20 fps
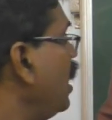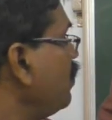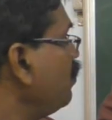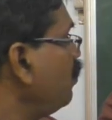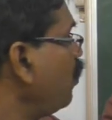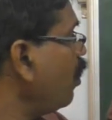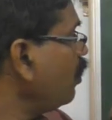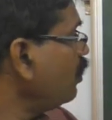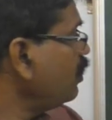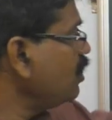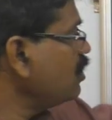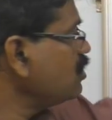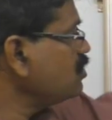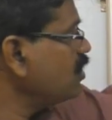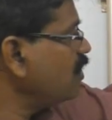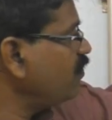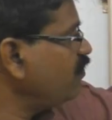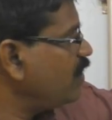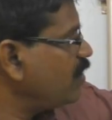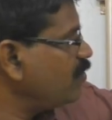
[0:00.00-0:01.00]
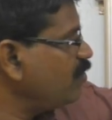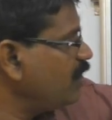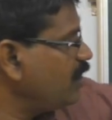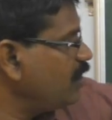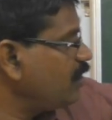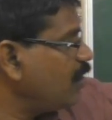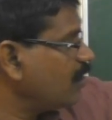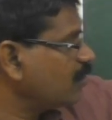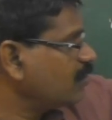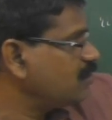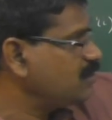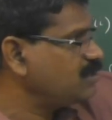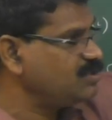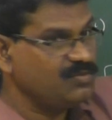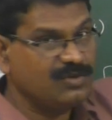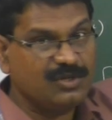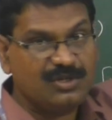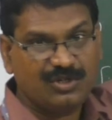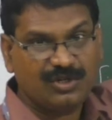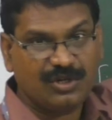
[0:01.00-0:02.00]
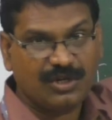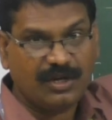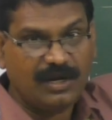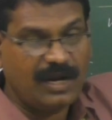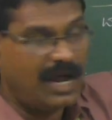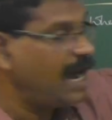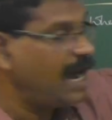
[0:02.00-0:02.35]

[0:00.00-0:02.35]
importance of Fermi-Dirac distribution